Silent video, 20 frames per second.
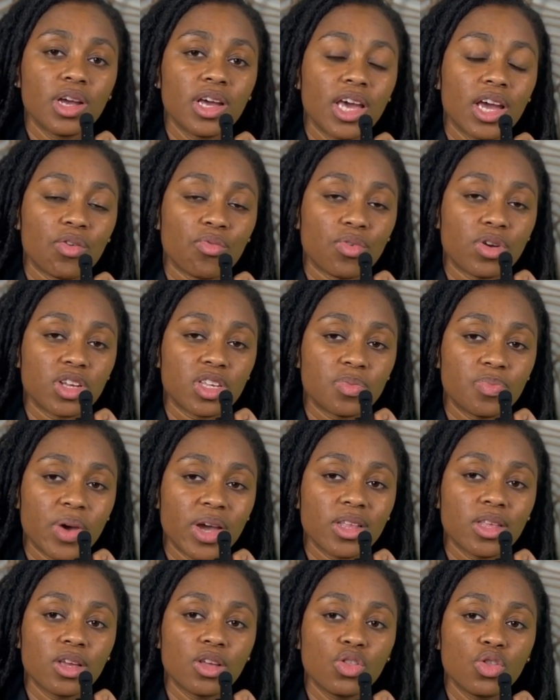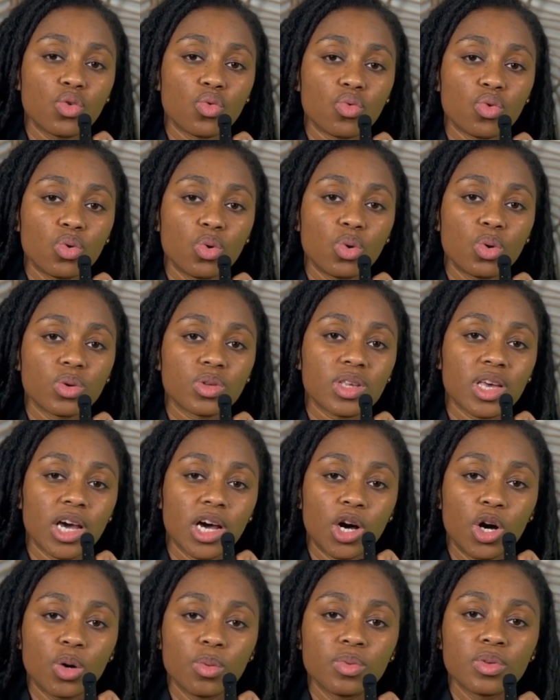and respecting the rules
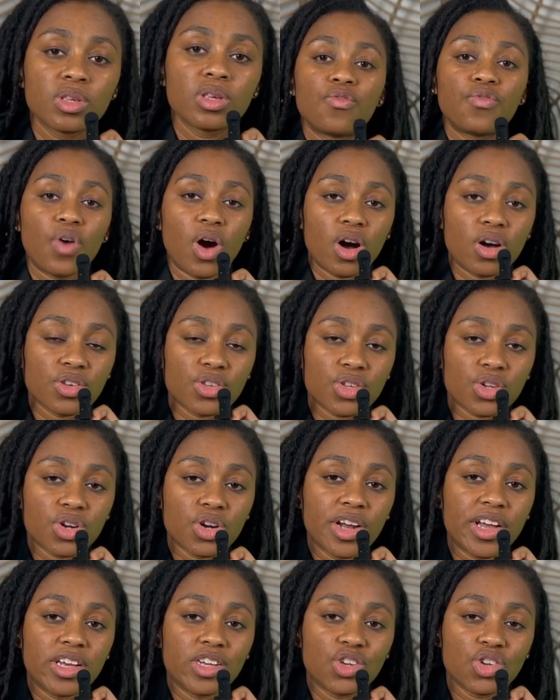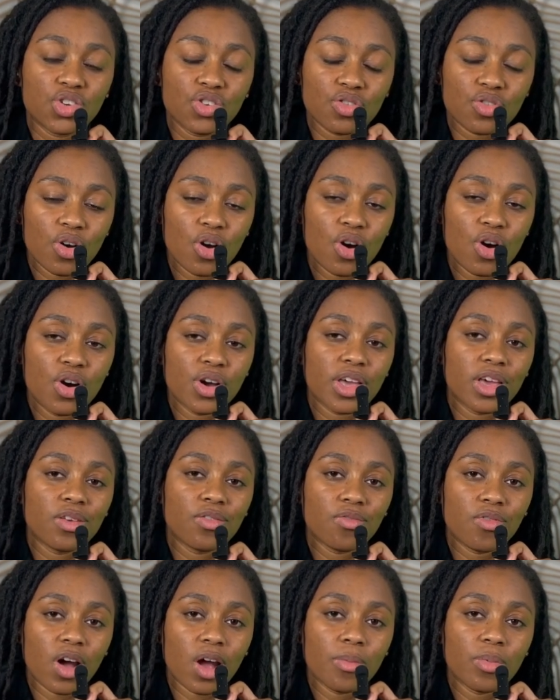helps foster a strong
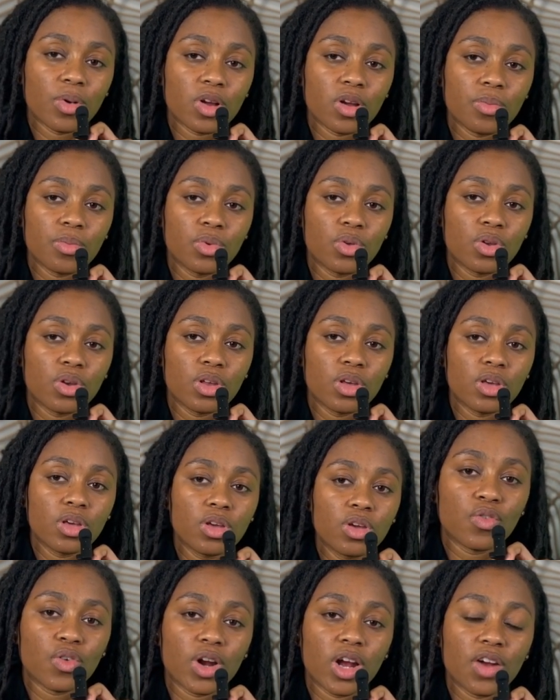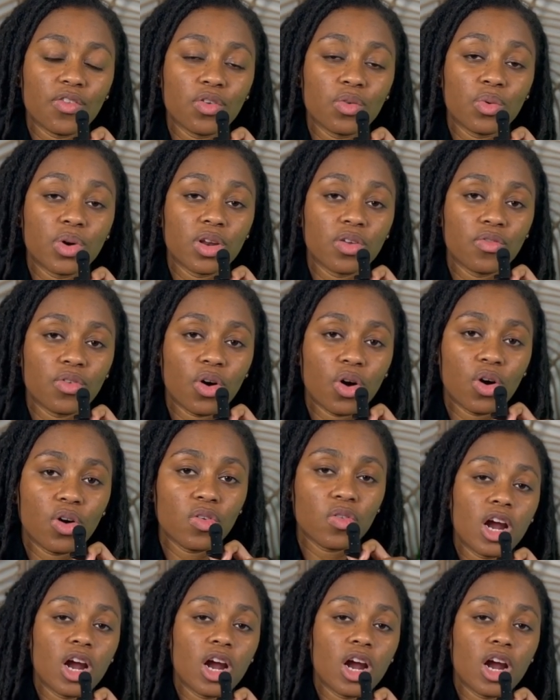and vibrant community for everyone involved.